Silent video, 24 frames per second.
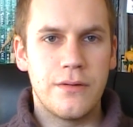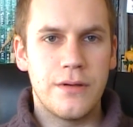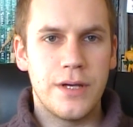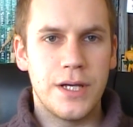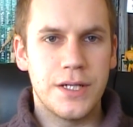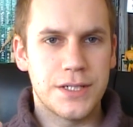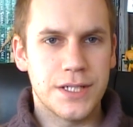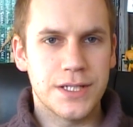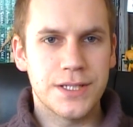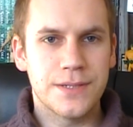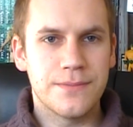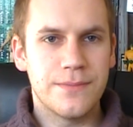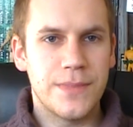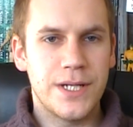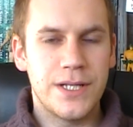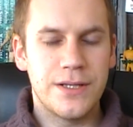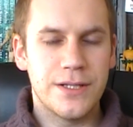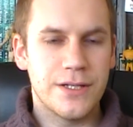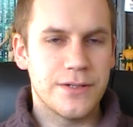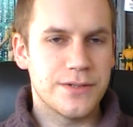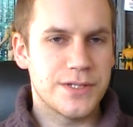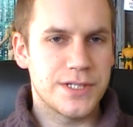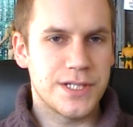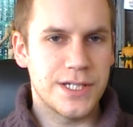It doesn't mean
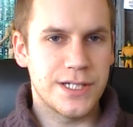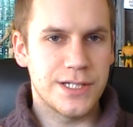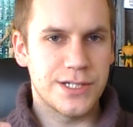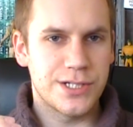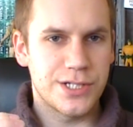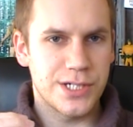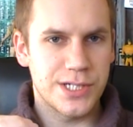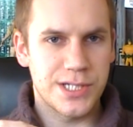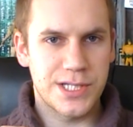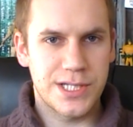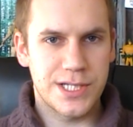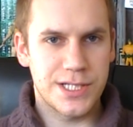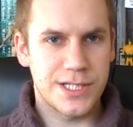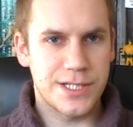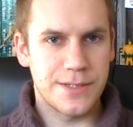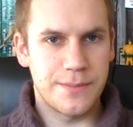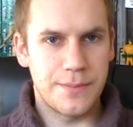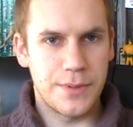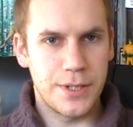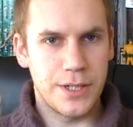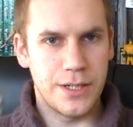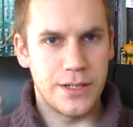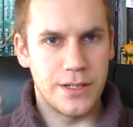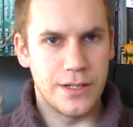those things just
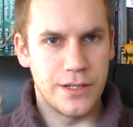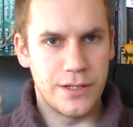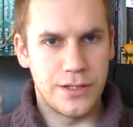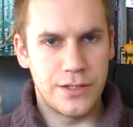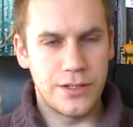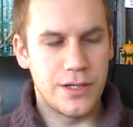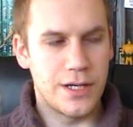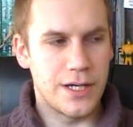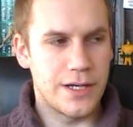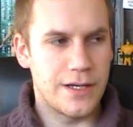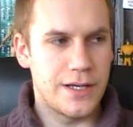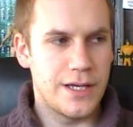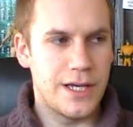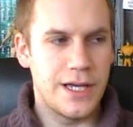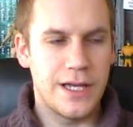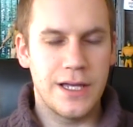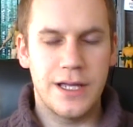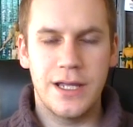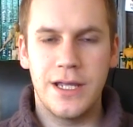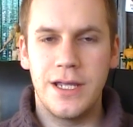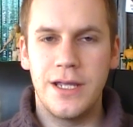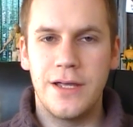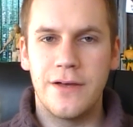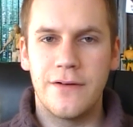disappear. Uh,
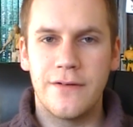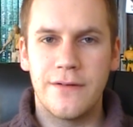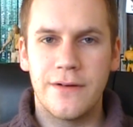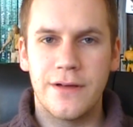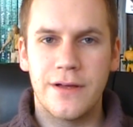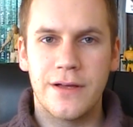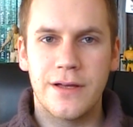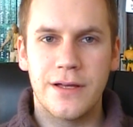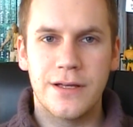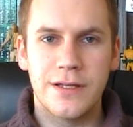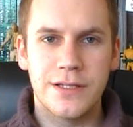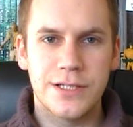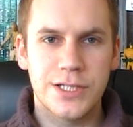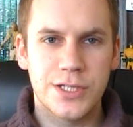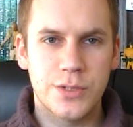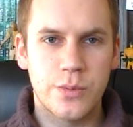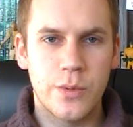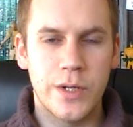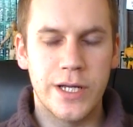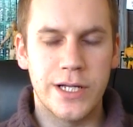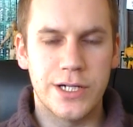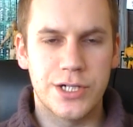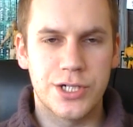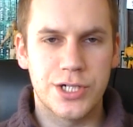a
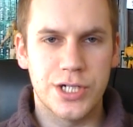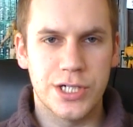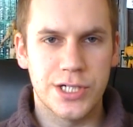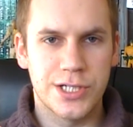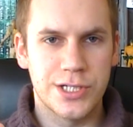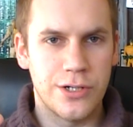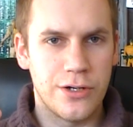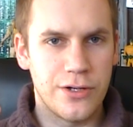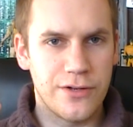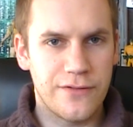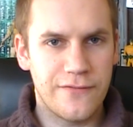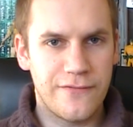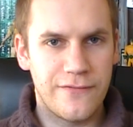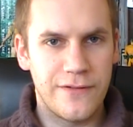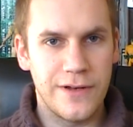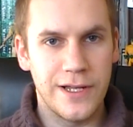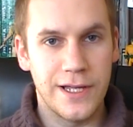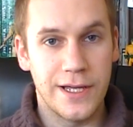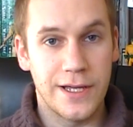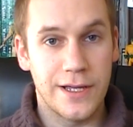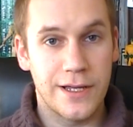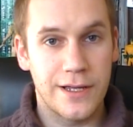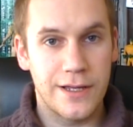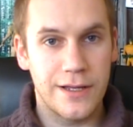switch does not
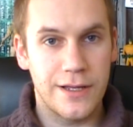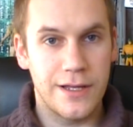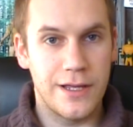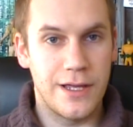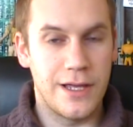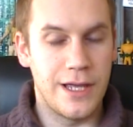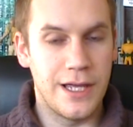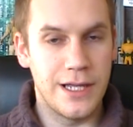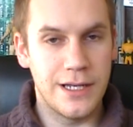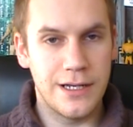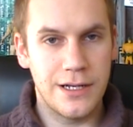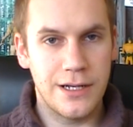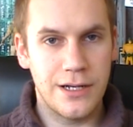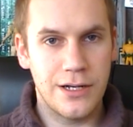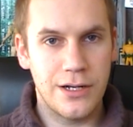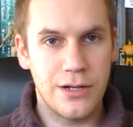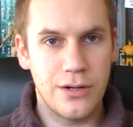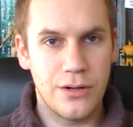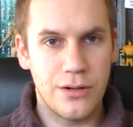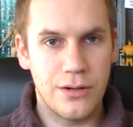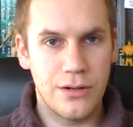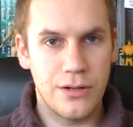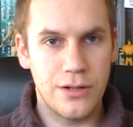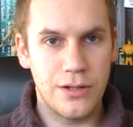flick in
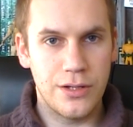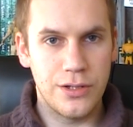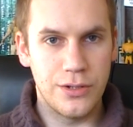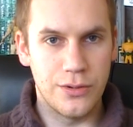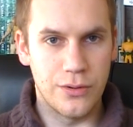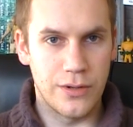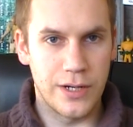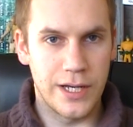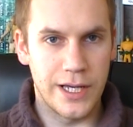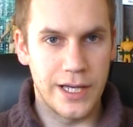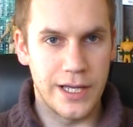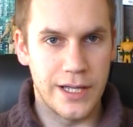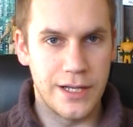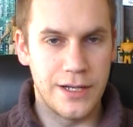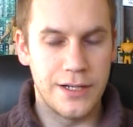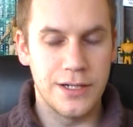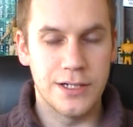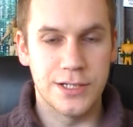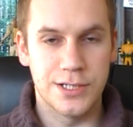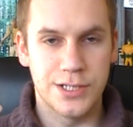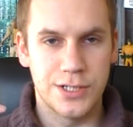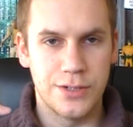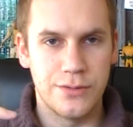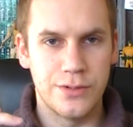your head
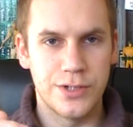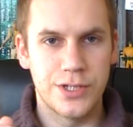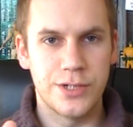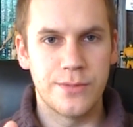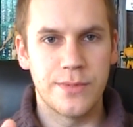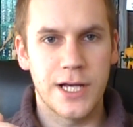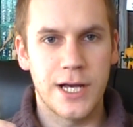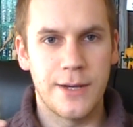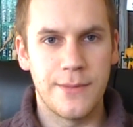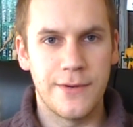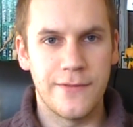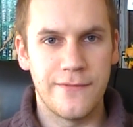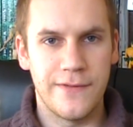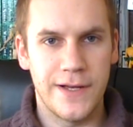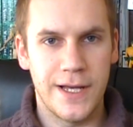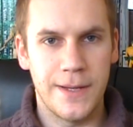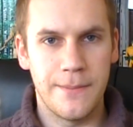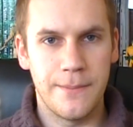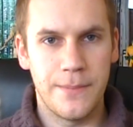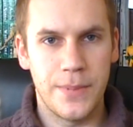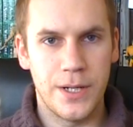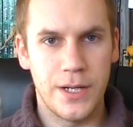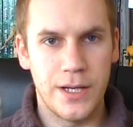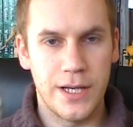as soon as you become a
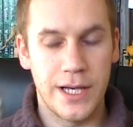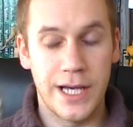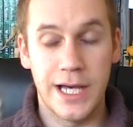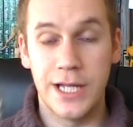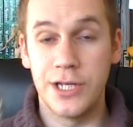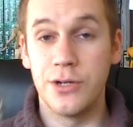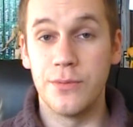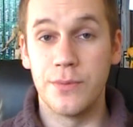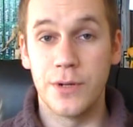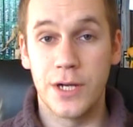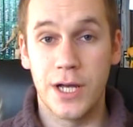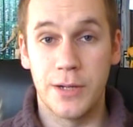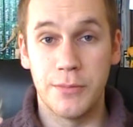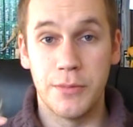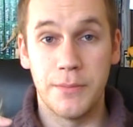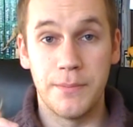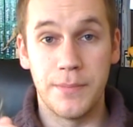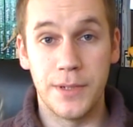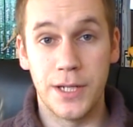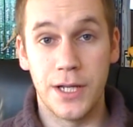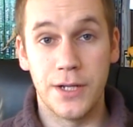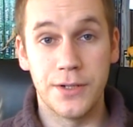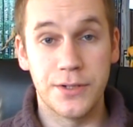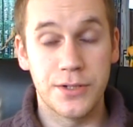vampire and you become a
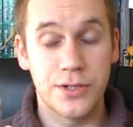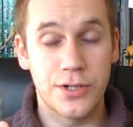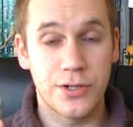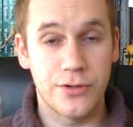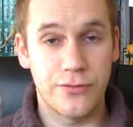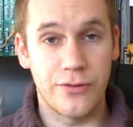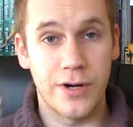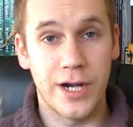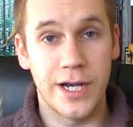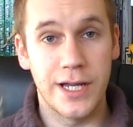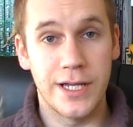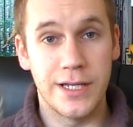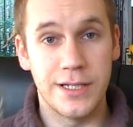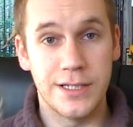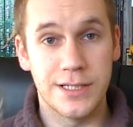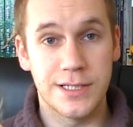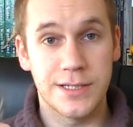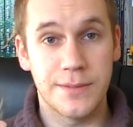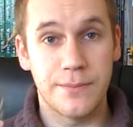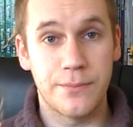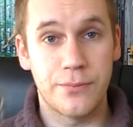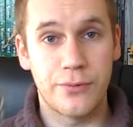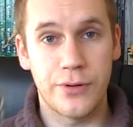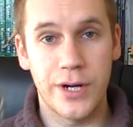
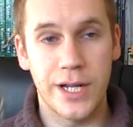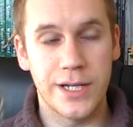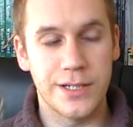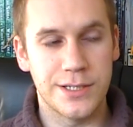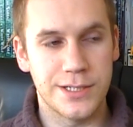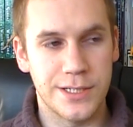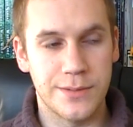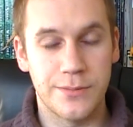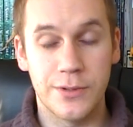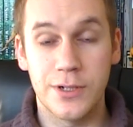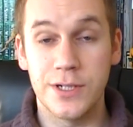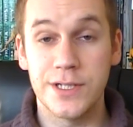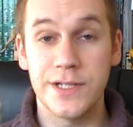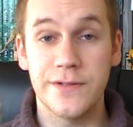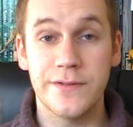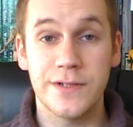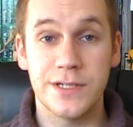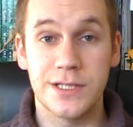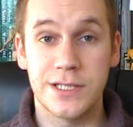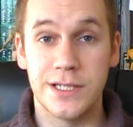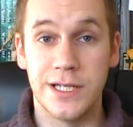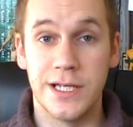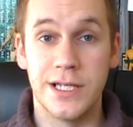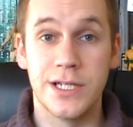blood-crazed predator, because if
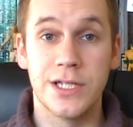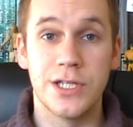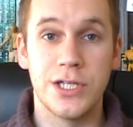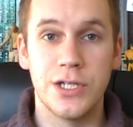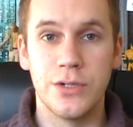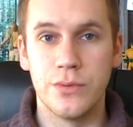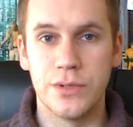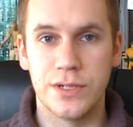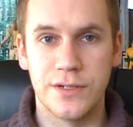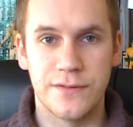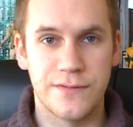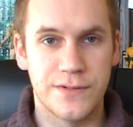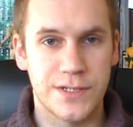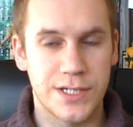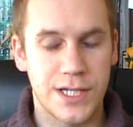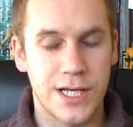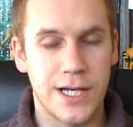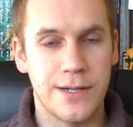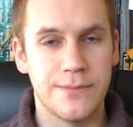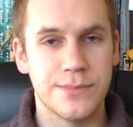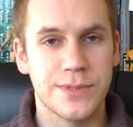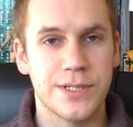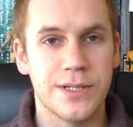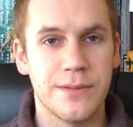it did, you would have
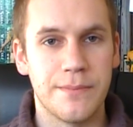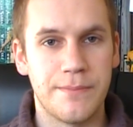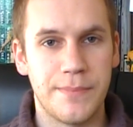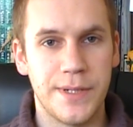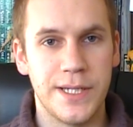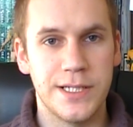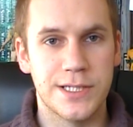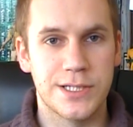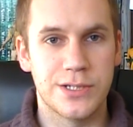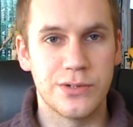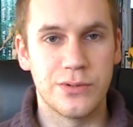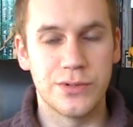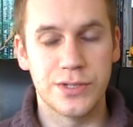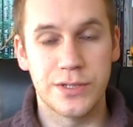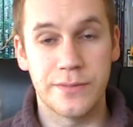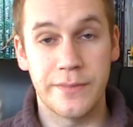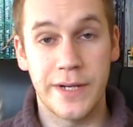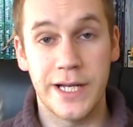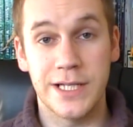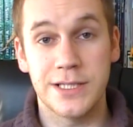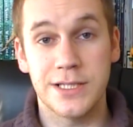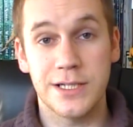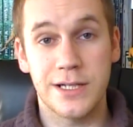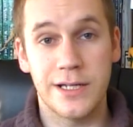succumbed to the beast
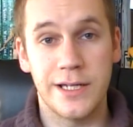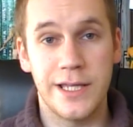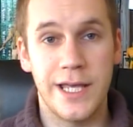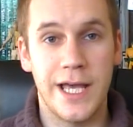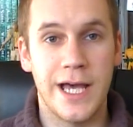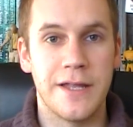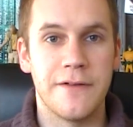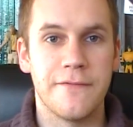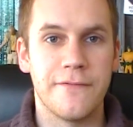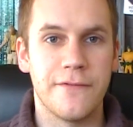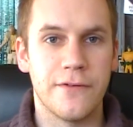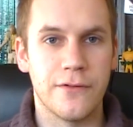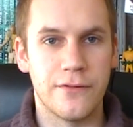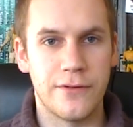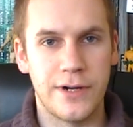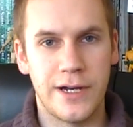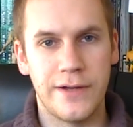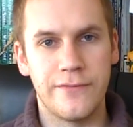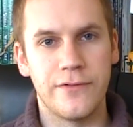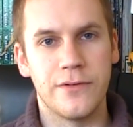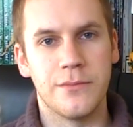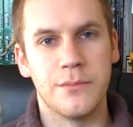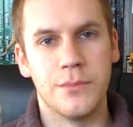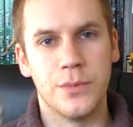automatically and
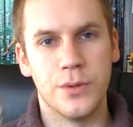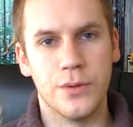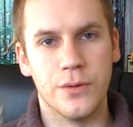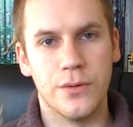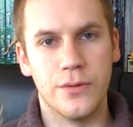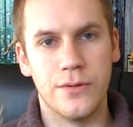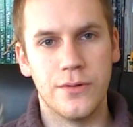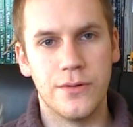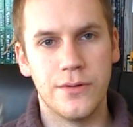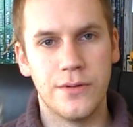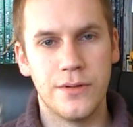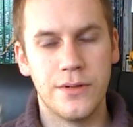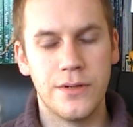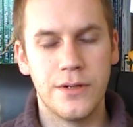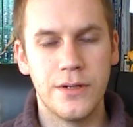forevermore.